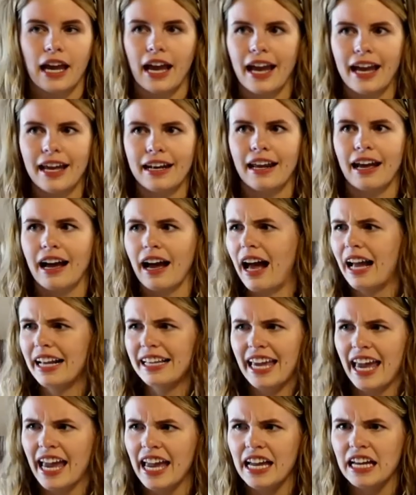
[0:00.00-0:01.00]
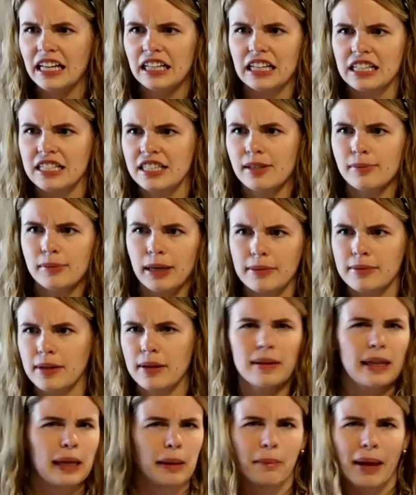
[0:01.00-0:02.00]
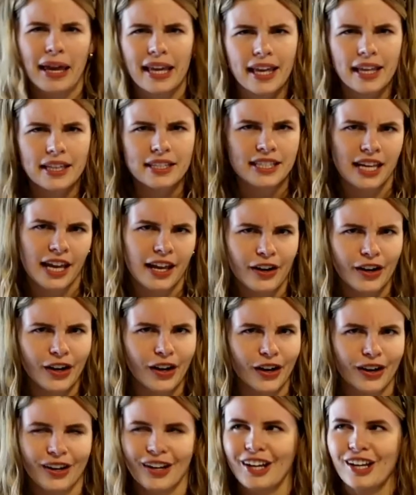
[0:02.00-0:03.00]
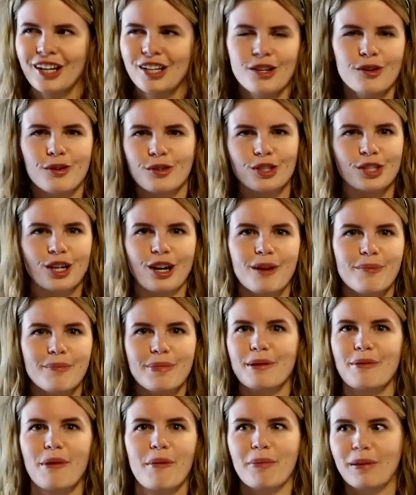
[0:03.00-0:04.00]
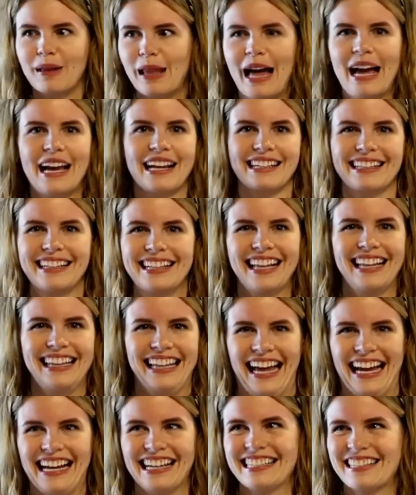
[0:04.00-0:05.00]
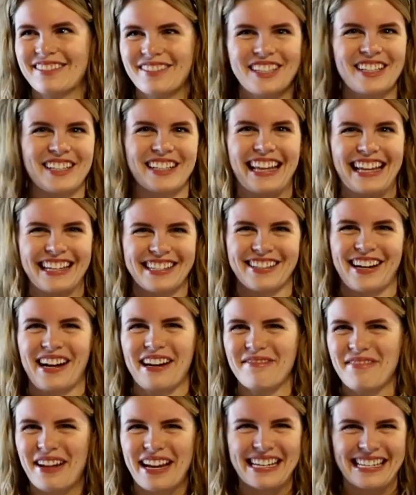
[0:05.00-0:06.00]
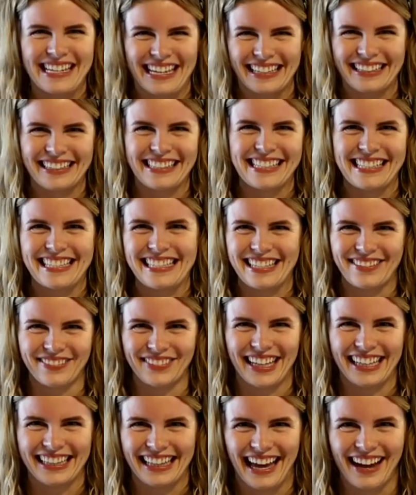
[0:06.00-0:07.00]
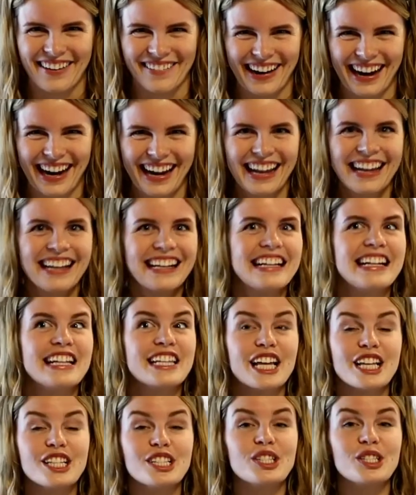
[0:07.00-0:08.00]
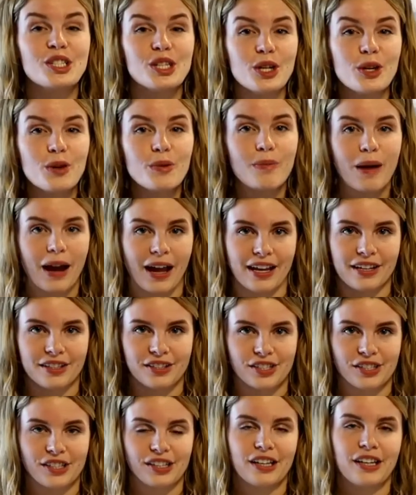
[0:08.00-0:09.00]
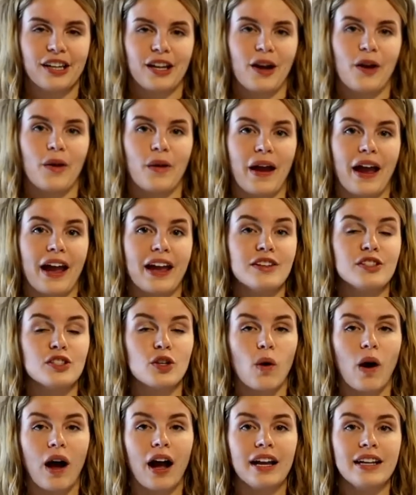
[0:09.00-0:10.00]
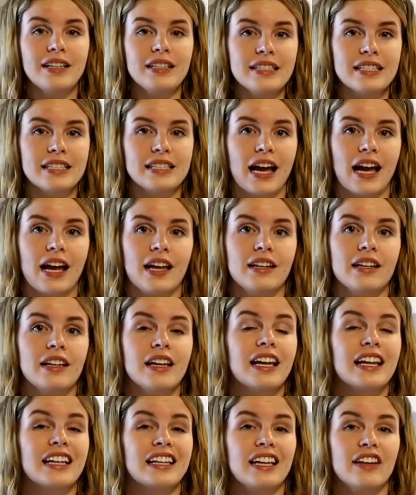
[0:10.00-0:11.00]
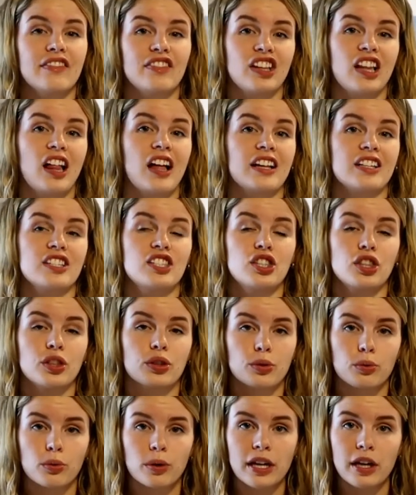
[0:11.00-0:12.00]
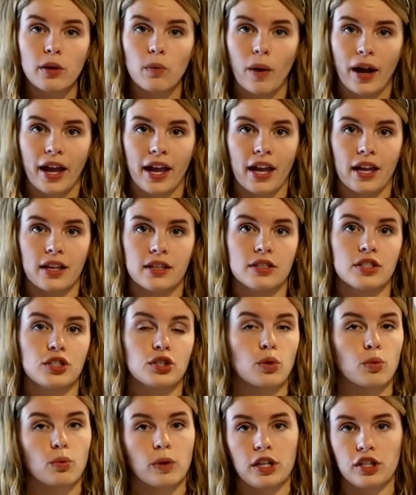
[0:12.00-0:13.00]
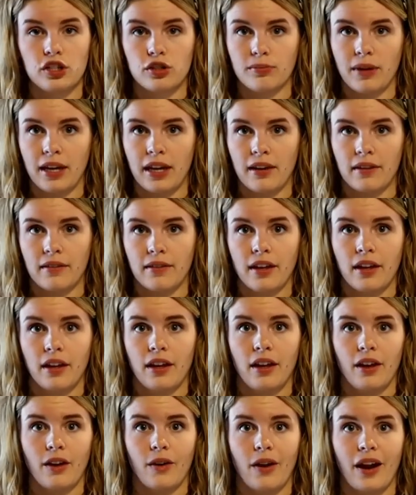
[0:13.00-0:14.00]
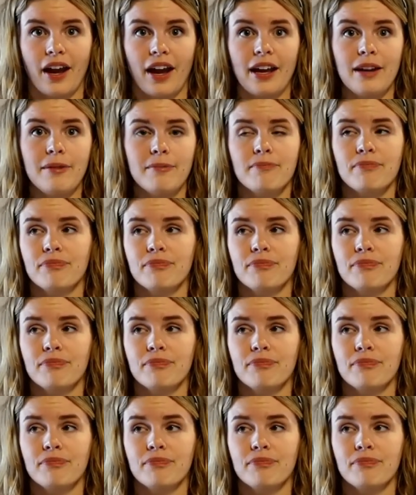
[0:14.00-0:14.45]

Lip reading: And I can't because sometimes I'm like making dinner. You shouldn't be replying to clients when you're like trying to make dinner and stuff like that, right? That's too much. Okay, so I instead give clients 3 ways to reach me. Okay?